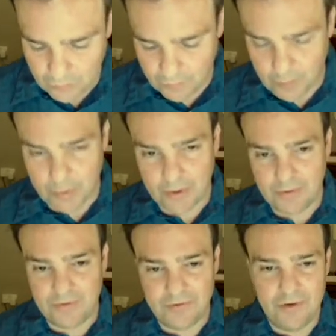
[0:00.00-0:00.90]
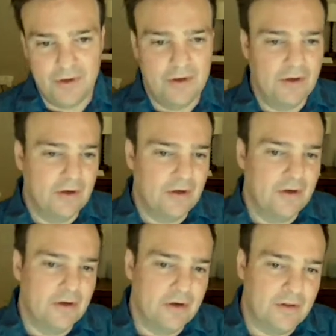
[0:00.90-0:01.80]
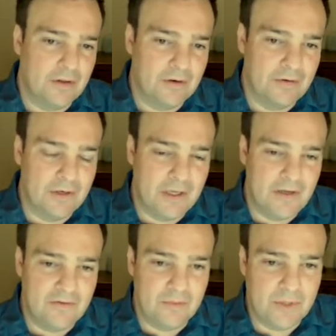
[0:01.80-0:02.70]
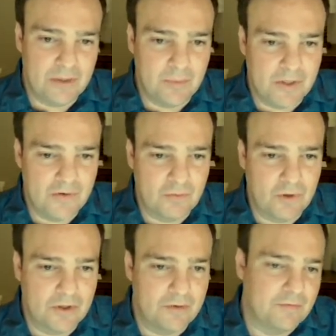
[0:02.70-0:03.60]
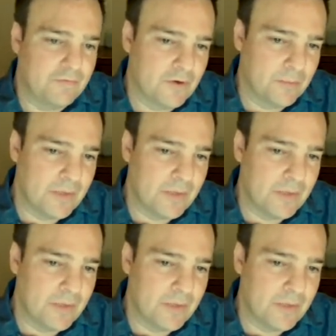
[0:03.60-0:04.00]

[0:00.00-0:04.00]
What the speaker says: the parts that are in A sub n minus 1 from